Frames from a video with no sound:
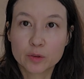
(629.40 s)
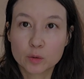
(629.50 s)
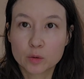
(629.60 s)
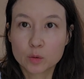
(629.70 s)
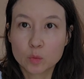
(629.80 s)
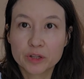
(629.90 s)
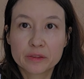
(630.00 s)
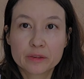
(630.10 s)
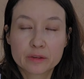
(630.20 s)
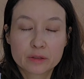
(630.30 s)
the
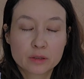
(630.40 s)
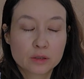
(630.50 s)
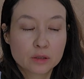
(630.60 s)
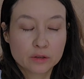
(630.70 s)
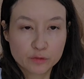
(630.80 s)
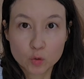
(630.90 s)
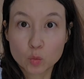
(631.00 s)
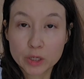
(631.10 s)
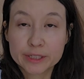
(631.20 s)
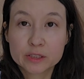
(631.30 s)
width of their
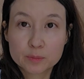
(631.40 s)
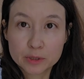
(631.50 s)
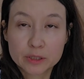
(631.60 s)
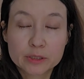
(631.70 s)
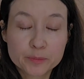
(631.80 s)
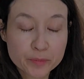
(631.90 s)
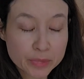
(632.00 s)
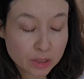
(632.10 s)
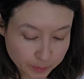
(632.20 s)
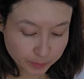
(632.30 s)
widest part.
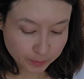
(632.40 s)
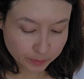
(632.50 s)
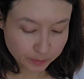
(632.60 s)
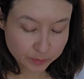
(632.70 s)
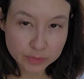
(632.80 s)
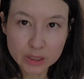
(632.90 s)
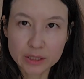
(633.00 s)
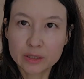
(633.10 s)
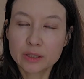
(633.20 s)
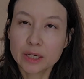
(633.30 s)
I
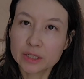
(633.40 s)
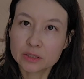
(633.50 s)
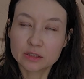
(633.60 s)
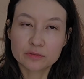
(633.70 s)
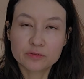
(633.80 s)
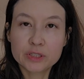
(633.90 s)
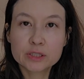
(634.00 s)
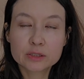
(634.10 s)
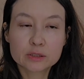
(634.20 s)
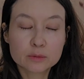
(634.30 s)
think head to
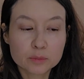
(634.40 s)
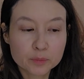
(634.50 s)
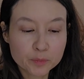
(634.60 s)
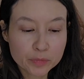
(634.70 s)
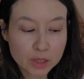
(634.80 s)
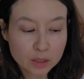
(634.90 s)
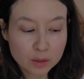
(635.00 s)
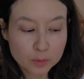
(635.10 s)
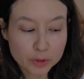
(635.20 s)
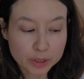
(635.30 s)
feet.
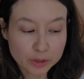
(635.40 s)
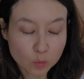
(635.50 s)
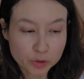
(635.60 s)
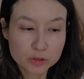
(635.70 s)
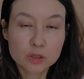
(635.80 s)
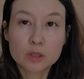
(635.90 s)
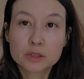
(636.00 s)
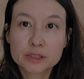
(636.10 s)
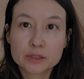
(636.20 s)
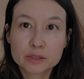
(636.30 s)
And then with
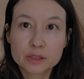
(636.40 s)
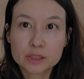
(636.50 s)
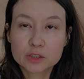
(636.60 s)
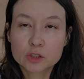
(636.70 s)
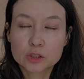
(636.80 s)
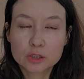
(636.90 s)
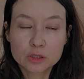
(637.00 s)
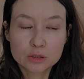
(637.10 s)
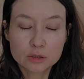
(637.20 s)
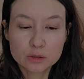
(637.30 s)
dogs, there's an
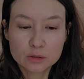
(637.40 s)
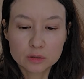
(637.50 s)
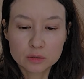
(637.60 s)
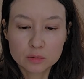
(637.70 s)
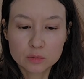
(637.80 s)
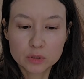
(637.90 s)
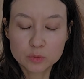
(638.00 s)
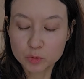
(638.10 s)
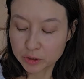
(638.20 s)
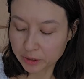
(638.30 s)
extra
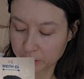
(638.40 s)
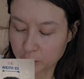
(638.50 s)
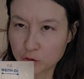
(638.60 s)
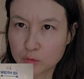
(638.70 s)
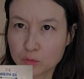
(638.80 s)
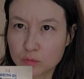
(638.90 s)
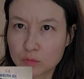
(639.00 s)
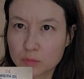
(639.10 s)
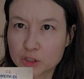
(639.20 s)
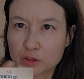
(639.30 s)
one where I think
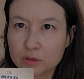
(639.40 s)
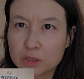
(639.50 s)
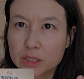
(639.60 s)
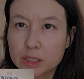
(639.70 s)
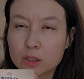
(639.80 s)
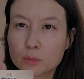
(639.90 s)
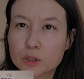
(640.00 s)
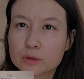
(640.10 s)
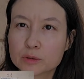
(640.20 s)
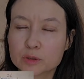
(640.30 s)
you measure their
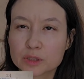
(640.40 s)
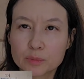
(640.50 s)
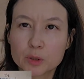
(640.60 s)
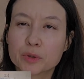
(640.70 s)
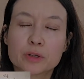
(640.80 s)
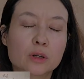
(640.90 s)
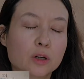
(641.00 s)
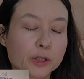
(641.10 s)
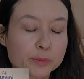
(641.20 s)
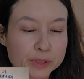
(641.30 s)
elbows or something with their
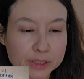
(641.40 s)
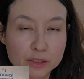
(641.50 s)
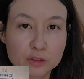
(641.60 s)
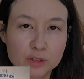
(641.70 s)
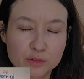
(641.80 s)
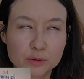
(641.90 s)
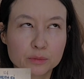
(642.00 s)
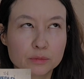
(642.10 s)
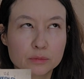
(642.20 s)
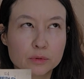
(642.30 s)
arms, and then you have
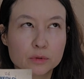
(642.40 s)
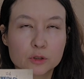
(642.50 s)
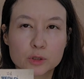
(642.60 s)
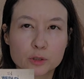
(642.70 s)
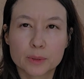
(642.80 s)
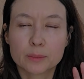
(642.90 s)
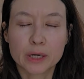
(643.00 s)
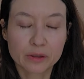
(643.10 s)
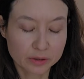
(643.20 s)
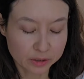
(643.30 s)
to do a little bit of
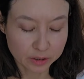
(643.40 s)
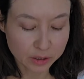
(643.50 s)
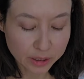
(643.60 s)
math there.